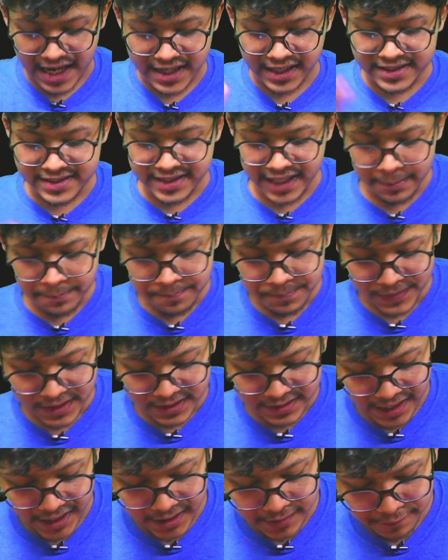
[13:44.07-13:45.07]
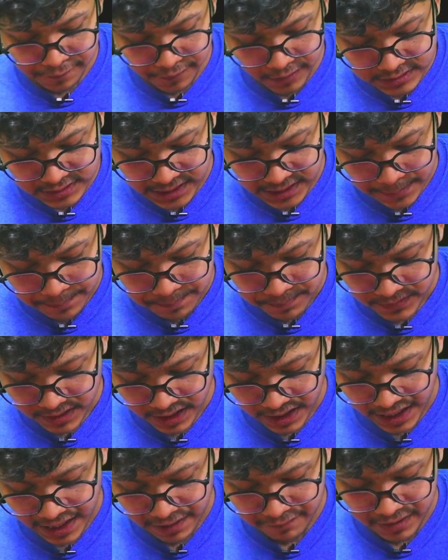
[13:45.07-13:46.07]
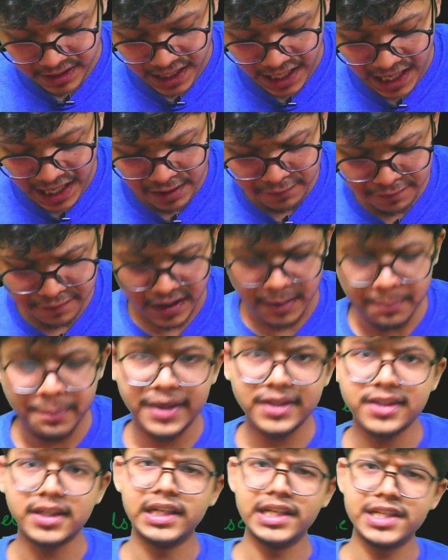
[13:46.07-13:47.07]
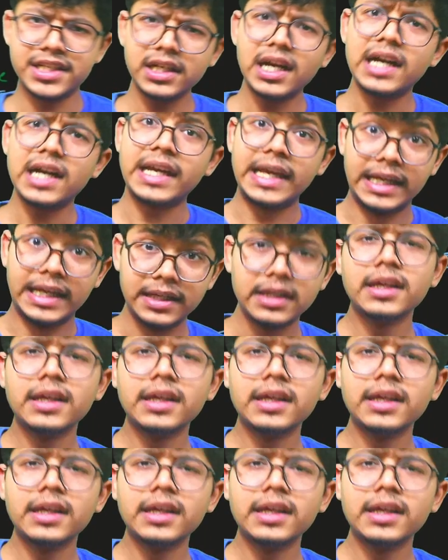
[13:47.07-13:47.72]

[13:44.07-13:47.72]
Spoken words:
same, that firstly, I will have a base condition again.